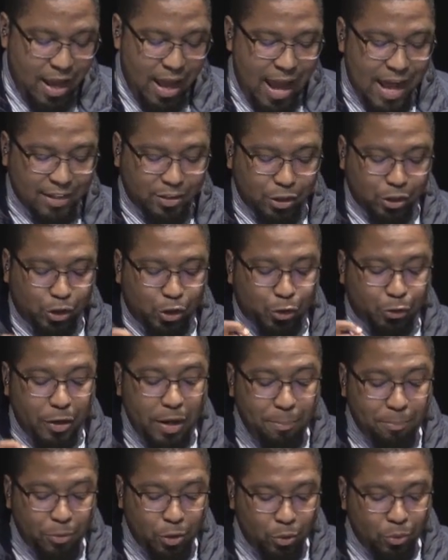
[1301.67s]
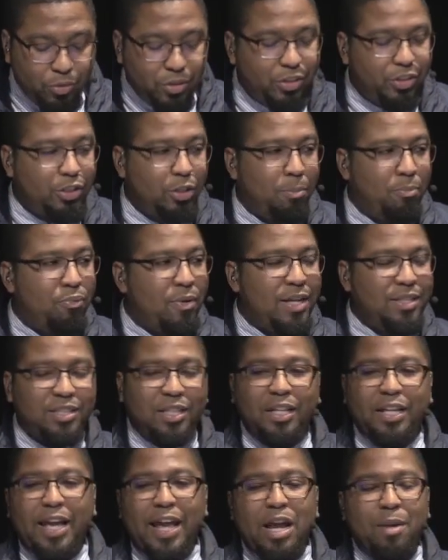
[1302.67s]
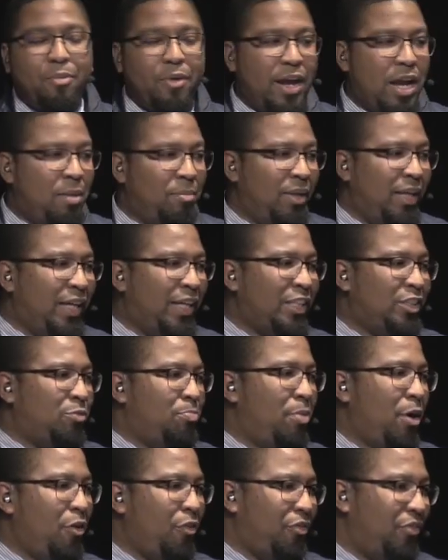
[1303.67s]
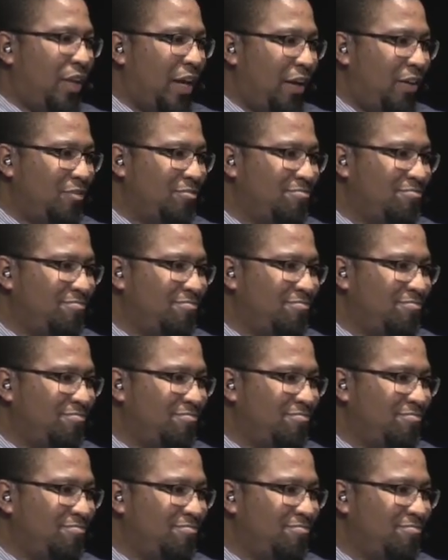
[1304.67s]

as a tribute to President Abraham Lincoln's birthday.